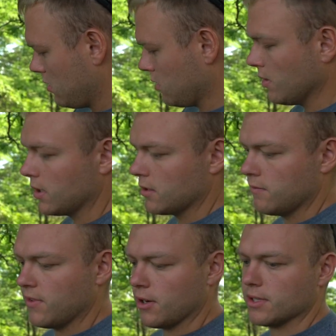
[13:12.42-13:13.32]
so it
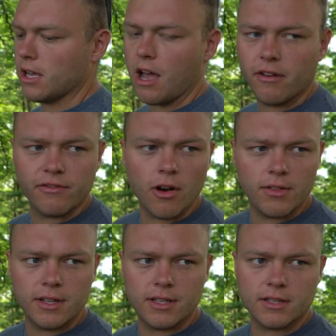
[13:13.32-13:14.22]
figures out how
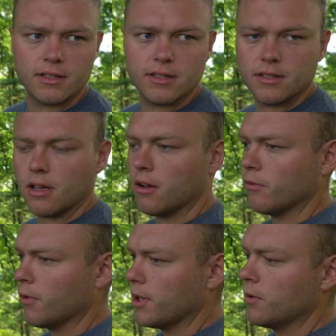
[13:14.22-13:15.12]
far the distance
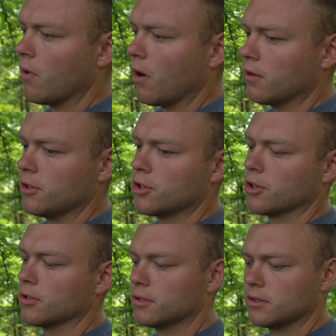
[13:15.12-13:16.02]
of what you are,
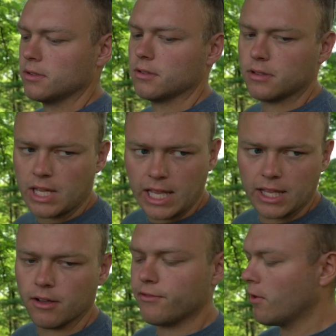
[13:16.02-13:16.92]
you're
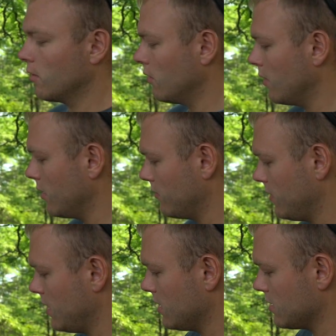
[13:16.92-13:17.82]
taking a photo of
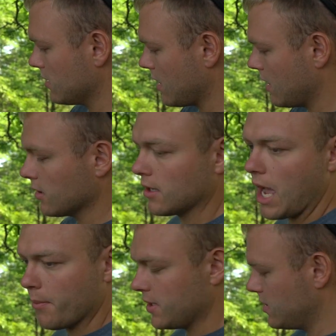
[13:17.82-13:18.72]
is and kind of
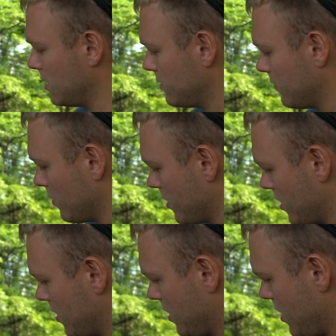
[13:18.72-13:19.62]
compensates for it.